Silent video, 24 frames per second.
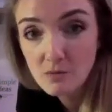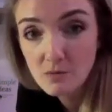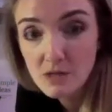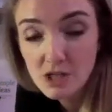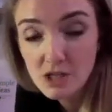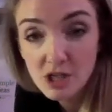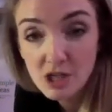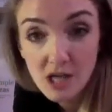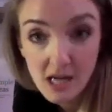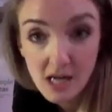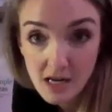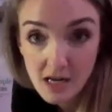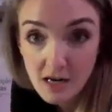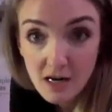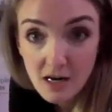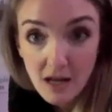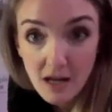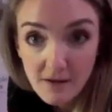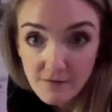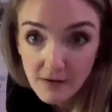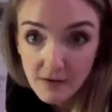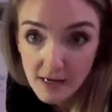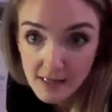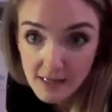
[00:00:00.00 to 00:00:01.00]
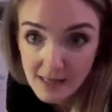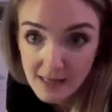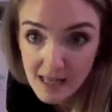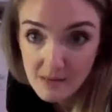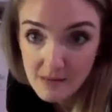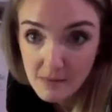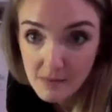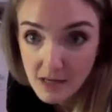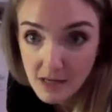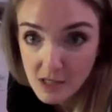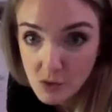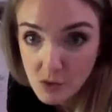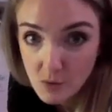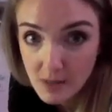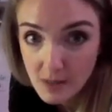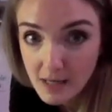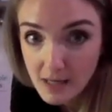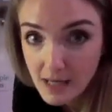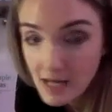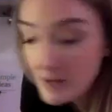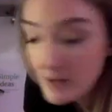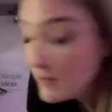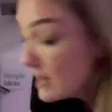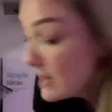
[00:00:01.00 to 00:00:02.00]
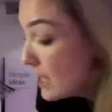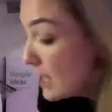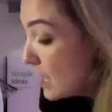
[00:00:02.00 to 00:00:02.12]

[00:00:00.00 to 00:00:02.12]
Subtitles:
machine, and I find that much quicker.